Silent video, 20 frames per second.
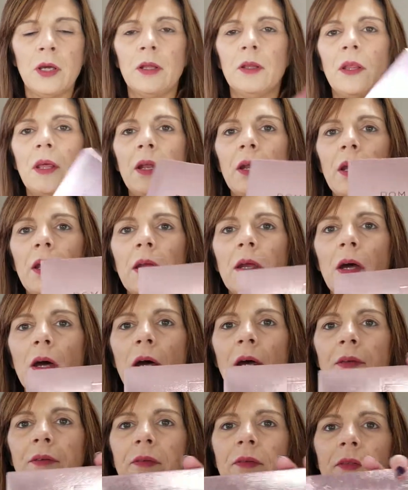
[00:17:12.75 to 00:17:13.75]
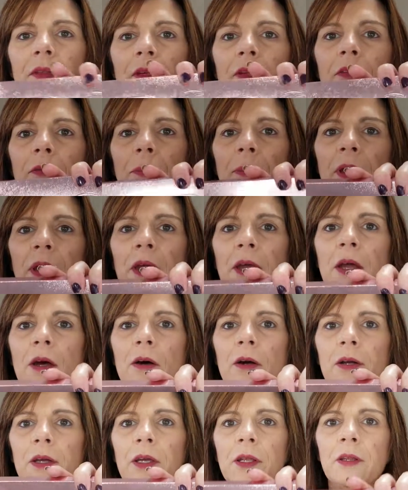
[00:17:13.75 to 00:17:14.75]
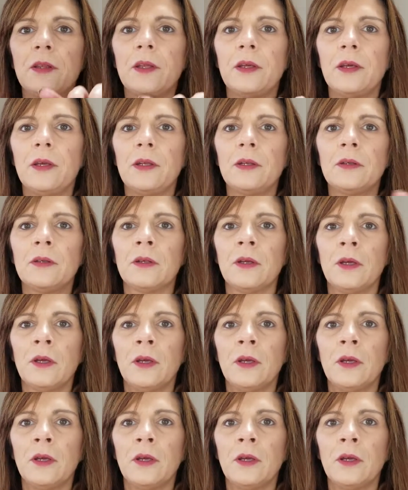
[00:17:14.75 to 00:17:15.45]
Then I got this big honking thing.